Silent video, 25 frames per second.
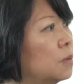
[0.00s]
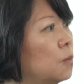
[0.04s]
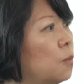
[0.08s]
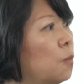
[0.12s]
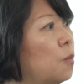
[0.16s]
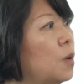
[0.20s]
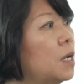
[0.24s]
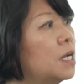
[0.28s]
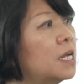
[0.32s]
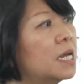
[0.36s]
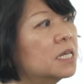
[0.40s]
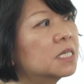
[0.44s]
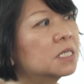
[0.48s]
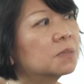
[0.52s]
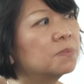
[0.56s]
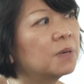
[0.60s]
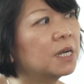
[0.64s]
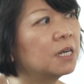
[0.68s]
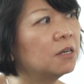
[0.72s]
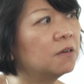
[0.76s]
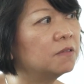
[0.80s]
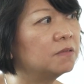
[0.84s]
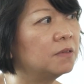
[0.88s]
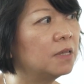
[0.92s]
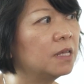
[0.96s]
What
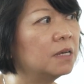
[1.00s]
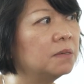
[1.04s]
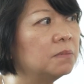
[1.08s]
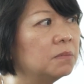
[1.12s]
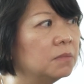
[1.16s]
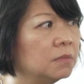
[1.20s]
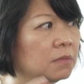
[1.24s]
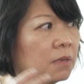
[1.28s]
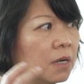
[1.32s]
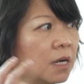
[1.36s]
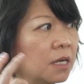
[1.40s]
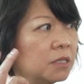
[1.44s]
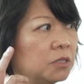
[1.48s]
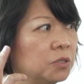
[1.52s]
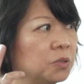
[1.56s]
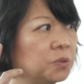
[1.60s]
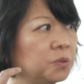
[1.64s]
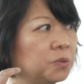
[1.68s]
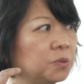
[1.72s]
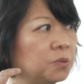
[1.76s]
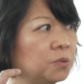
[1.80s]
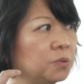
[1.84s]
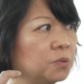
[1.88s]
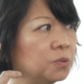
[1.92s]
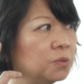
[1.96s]
aspect of them are
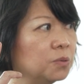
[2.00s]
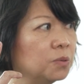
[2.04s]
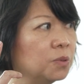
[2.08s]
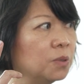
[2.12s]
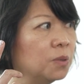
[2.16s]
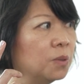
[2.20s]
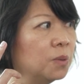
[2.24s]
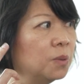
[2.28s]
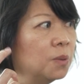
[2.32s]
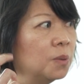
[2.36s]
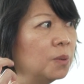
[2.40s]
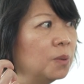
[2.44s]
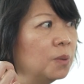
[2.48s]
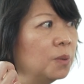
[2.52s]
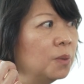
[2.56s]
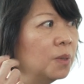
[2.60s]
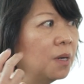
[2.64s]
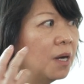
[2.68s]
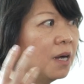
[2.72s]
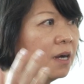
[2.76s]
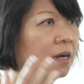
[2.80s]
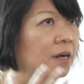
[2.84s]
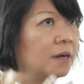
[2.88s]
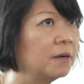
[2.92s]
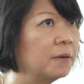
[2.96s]
you,
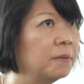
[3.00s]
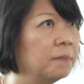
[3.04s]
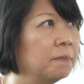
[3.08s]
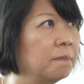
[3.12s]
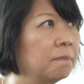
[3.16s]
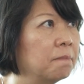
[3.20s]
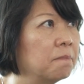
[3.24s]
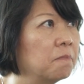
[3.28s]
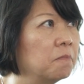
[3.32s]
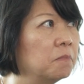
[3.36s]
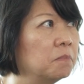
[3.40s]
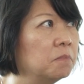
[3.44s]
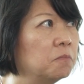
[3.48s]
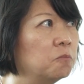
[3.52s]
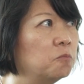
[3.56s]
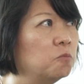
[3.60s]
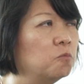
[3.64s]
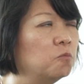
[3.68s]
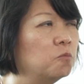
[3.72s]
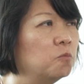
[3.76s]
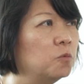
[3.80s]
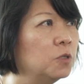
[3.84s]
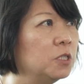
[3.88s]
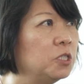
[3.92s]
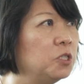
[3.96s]
um,
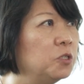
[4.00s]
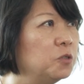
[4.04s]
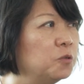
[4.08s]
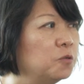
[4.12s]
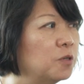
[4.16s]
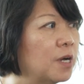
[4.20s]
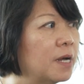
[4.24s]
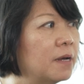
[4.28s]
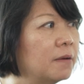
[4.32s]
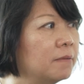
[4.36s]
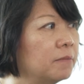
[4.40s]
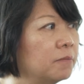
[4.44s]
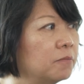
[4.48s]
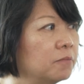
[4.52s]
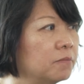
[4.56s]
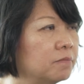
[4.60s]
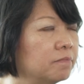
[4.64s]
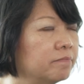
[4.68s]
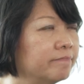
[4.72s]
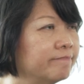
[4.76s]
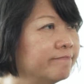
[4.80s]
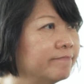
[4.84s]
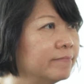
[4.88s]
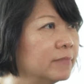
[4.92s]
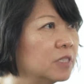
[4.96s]
were you
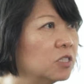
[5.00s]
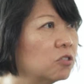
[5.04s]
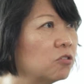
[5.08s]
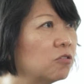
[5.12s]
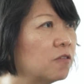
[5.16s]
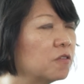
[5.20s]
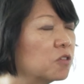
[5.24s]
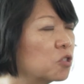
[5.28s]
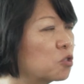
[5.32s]
sort of